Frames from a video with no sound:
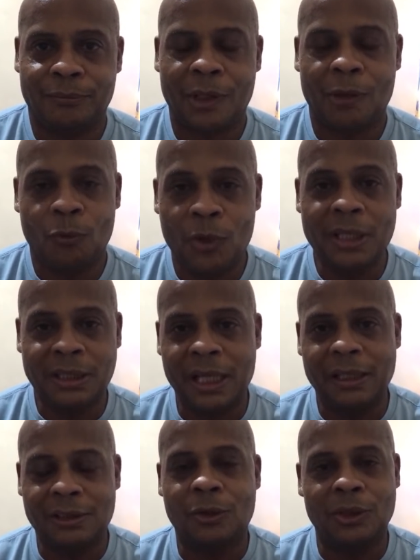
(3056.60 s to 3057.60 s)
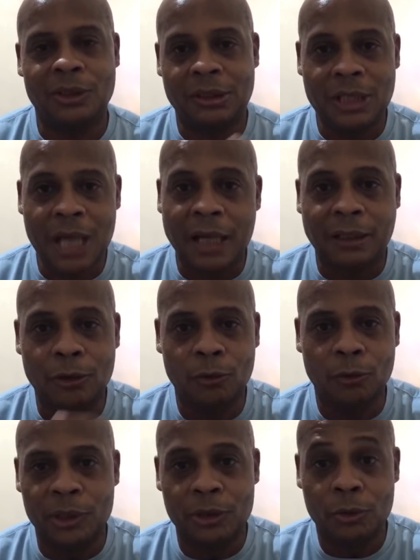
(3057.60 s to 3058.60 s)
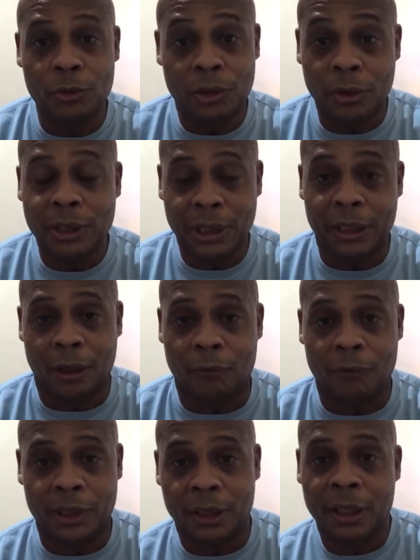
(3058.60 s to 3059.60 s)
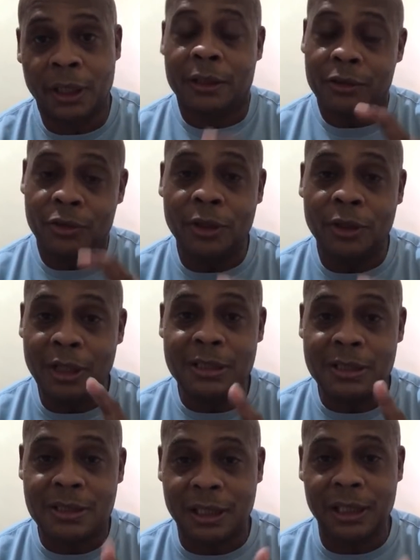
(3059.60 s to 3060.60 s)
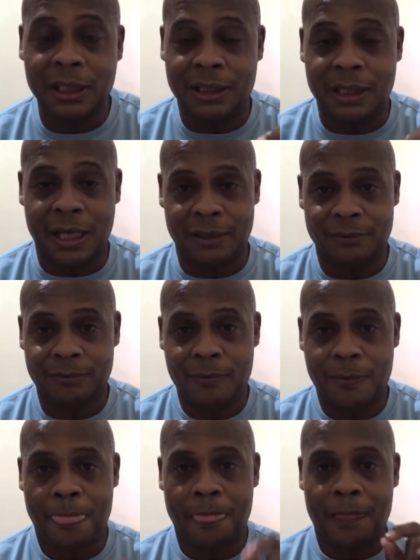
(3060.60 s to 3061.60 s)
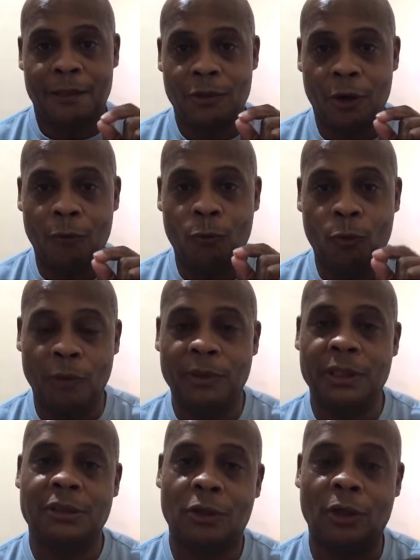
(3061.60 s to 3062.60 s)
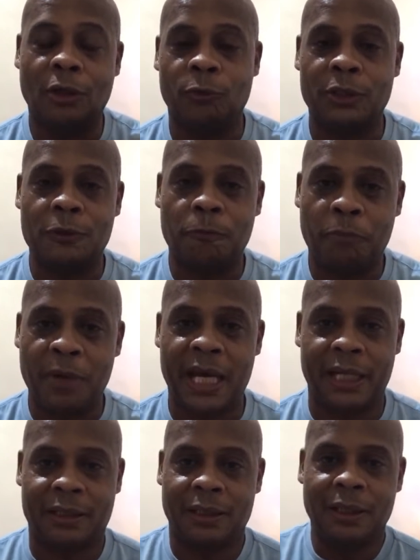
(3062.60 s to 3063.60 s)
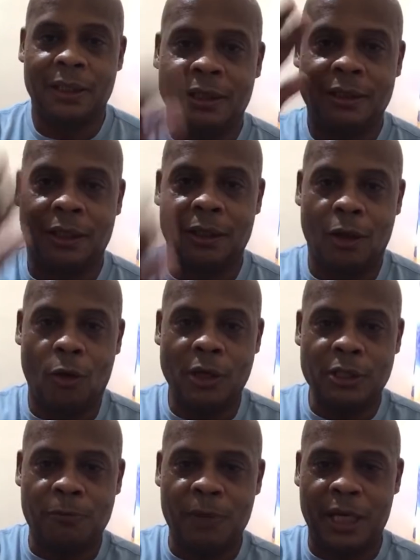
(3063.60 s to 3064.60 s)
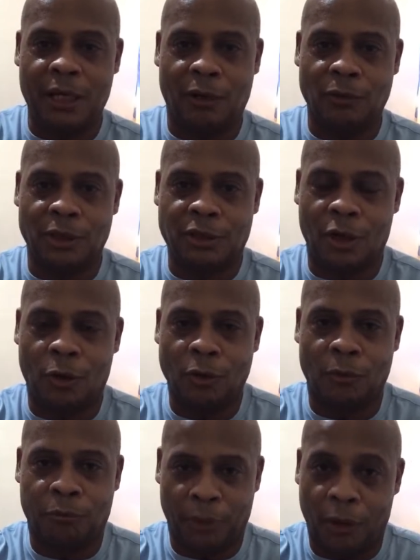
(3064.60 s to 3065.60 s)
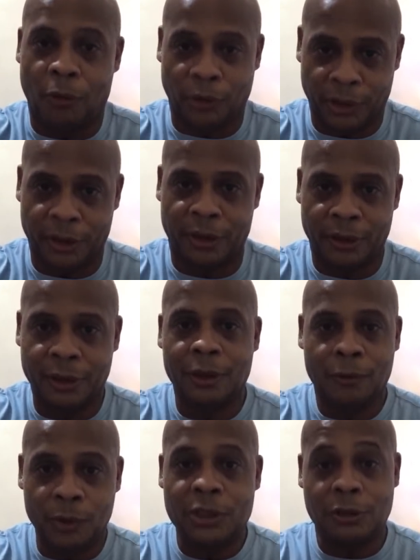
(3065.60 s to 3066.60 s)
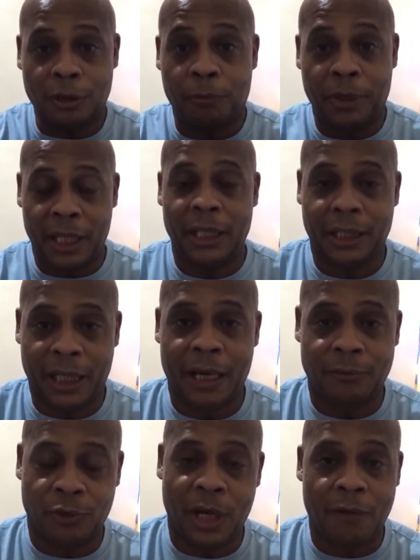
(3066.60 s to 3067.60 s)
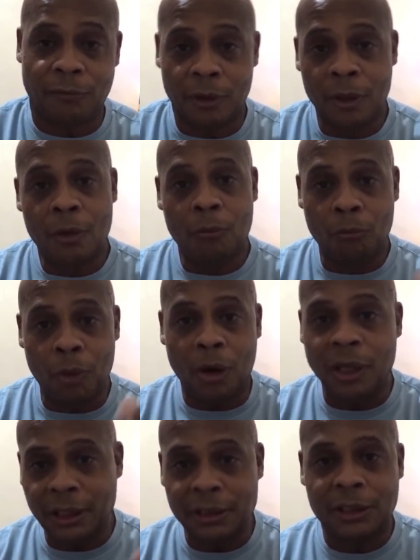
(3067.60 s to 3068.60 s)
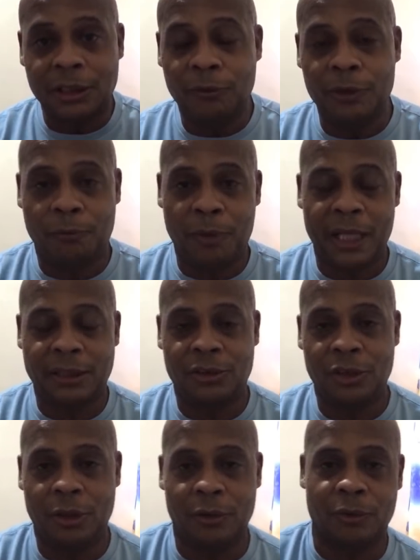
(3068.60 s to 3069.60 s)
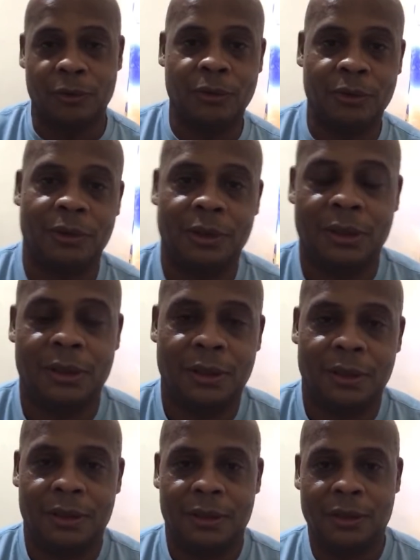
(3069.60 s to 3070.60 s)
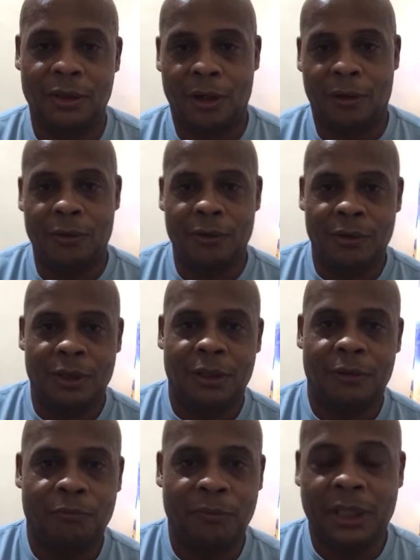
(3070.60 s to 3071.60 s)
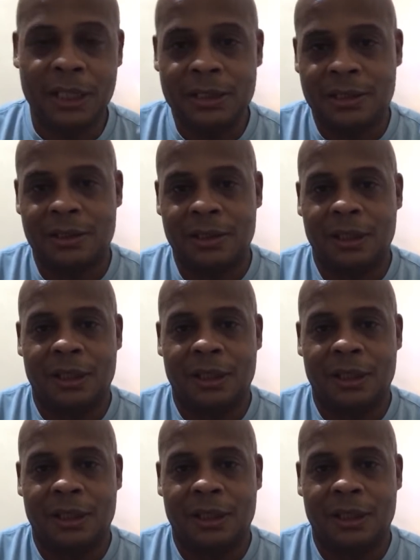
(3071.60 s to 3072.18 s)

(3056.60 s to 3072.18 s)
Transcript: one thing that's going to shock you when you do get over here, you're going to see that your woman is going to respect the lowest man on the totem pole here, which is a pedicab driver, more than she respects you. You know, because